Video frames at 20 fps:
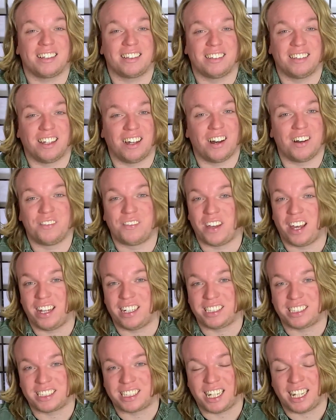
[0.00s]
love
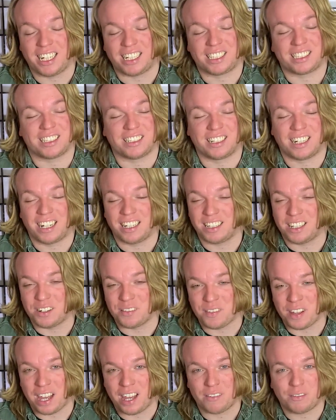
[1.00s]
education. I
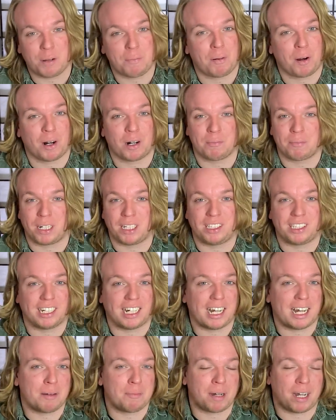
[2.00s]
love every part of my
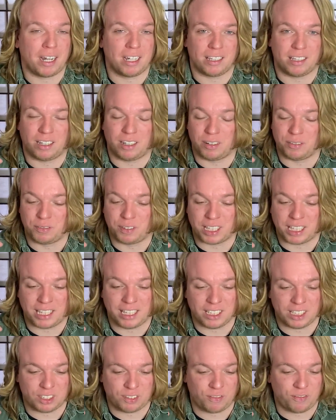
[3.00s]
job. I love the
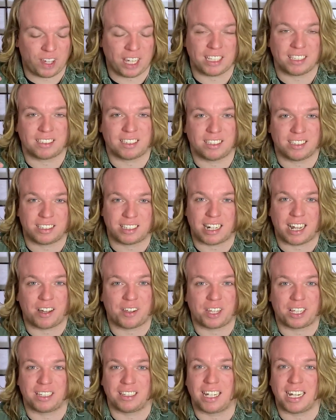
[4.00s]
kids' faces and how
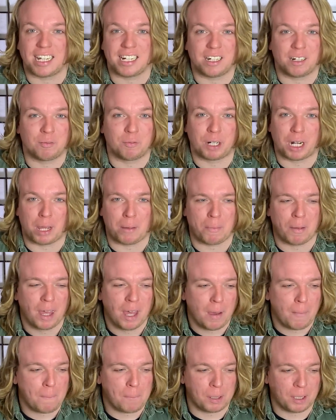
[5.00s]
they light up when I
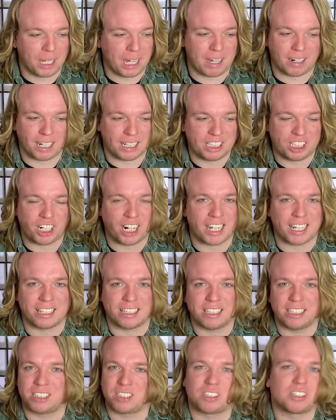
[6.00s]
pull out a giant
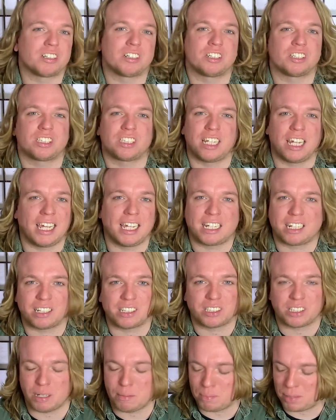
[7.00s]
lizard or snake
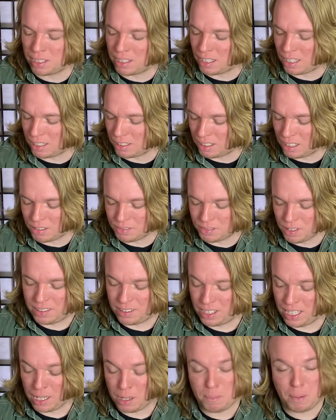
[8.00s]
or something. I love
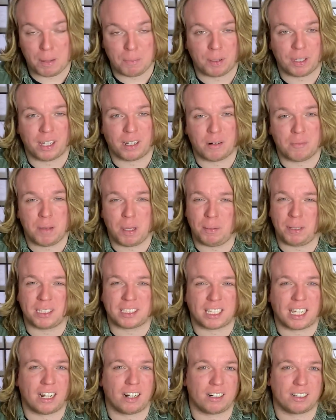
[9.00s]
getting people that are maybe
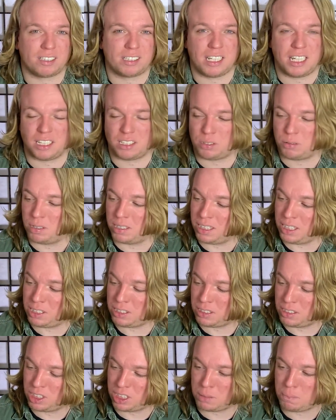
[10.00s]
scared of snakes to at
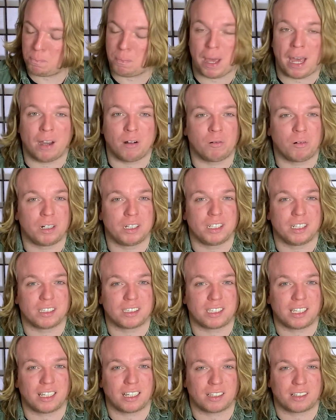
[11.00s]
least just pet one and
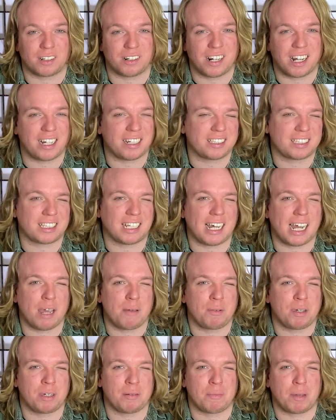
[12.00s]
see that they're not
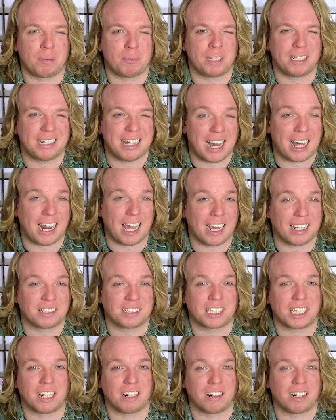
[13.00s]
slimy and maybe not as
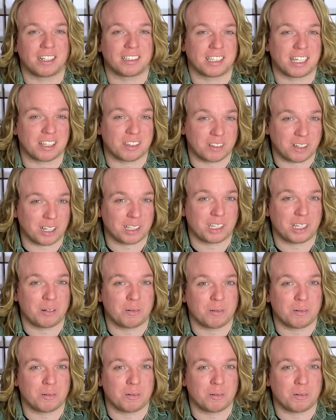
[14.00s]
scary as they thought they